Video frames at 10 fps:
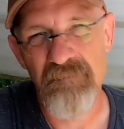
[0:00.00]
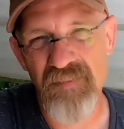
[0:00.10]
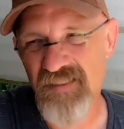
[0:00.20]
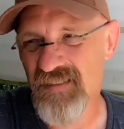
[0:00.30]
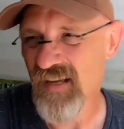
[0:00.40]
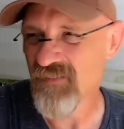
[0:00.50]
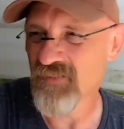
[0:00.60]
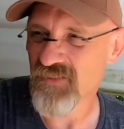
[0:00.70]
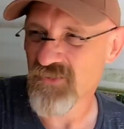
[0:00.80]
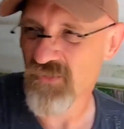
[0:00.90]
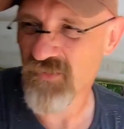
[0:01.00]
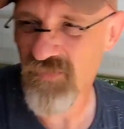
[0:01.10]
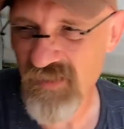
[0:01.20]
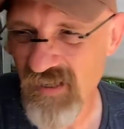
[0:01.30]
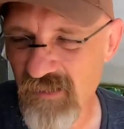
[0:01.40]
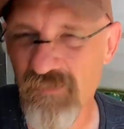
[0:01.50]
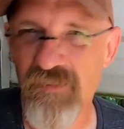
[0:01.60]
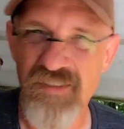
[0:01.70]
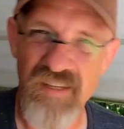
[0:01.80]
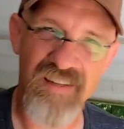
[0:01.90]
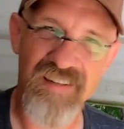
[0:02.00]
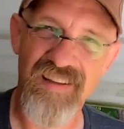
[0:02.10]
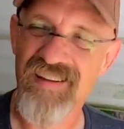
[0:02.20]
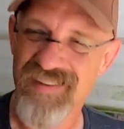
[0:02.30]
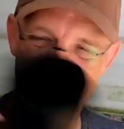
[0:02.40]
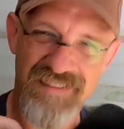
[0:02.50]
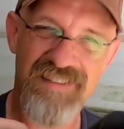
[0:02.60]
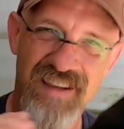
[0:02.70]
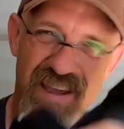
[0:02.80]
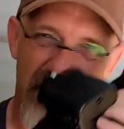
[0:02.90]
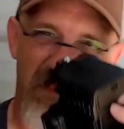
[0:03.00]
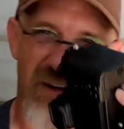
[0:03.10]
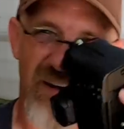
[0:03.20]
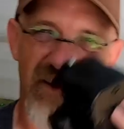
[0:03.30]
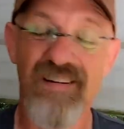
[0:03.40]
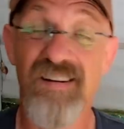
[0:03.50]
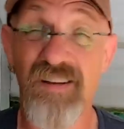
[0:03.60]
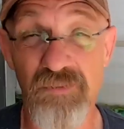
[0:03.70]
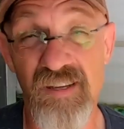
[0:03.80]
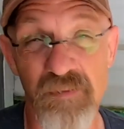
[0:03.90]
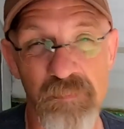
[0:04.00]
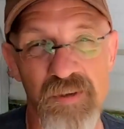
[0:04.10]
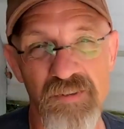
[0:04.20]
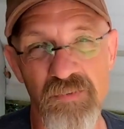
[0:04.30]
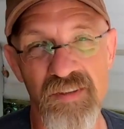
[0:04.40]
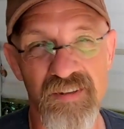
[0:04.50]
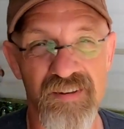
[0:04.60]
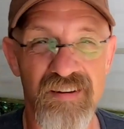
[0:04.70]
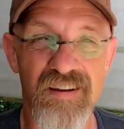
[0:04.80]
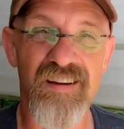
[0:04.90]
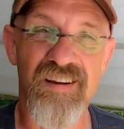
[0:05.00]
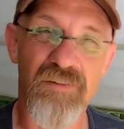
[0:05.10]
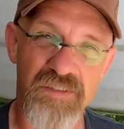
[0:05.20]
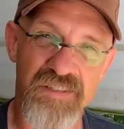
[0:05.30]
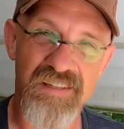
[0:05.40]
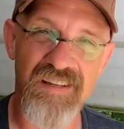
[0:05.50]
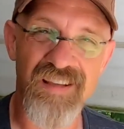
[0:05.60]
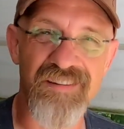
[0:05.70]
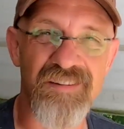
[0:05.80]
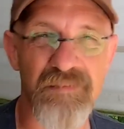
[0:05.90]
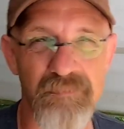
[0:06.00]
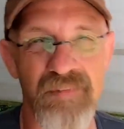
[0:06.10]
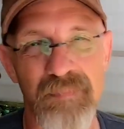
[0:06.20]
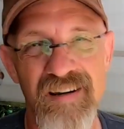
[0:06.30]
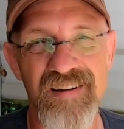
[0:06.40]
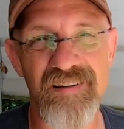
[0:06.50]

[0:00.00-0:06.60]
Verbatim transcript: this is David, the Georgia photographer, saying, get your camera out. Go take a picture with it, all right? We'll see you later. Bye-bye.